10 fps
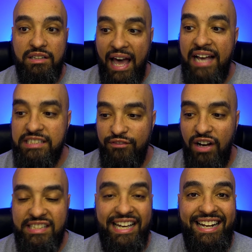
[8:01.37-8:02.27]
Last of
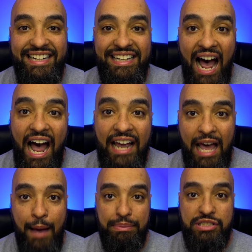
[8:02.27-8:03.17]
Us, in nine
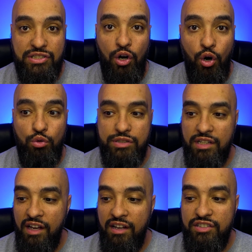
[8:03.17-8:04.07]
episodes,
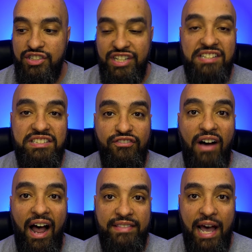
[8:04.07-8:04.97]

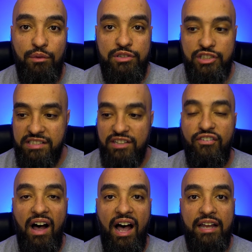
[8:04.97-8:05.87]
justified that
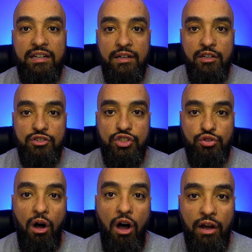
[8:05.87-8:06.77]
justified
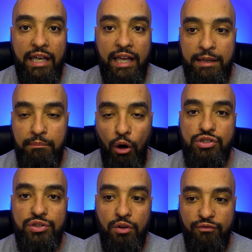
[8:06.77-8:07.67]
strong and
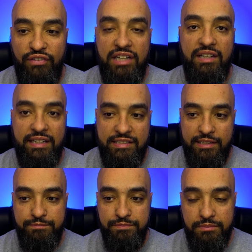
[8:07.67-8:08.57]
emotional feelings
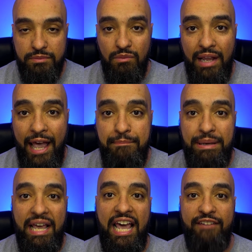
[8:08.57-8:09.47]
and
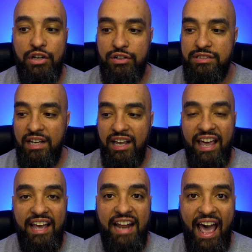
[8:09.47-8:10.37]
behaviors
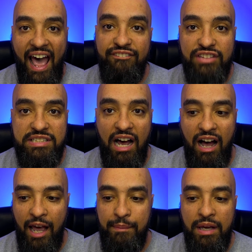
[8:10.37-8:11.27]
in half the
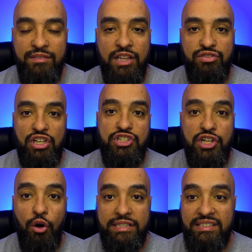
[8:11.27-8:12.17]
time that this
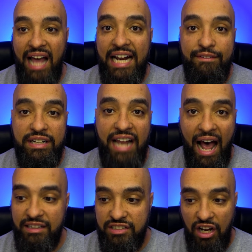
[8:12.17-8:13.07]
show has not even
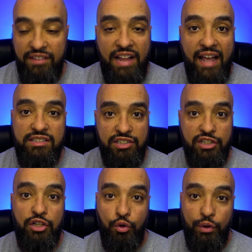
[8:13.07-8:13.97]
not done that to the
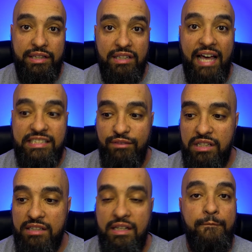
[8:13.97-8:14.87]
degree that Last of Us
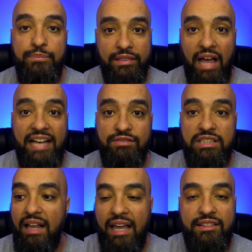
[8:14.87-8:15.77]
does. Last of Us,
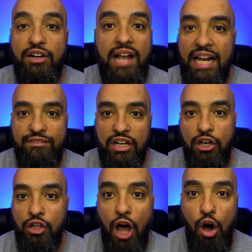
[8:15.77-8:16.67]
like they're not even
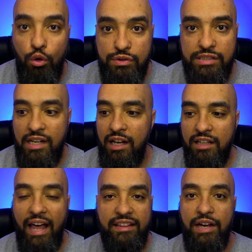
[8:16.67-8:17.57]
close.
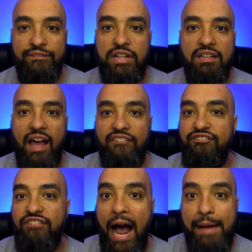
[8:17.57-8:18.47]
Like they've done like
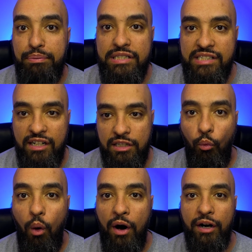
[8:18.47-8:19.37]
5% of the
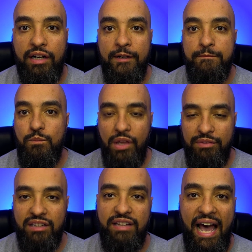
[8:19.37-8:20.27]
work
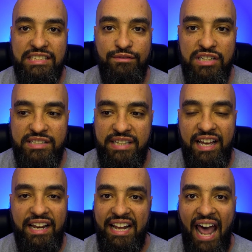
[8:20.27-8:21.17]
that Last of Us
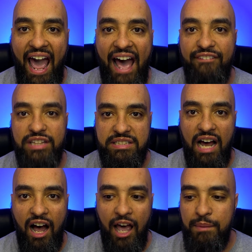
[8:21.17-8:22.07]
did in half the
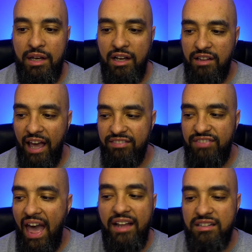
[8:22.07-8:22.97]
time. Like
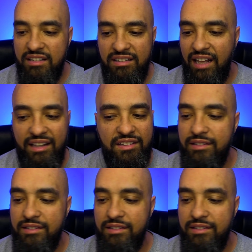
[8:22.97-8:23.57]
that, like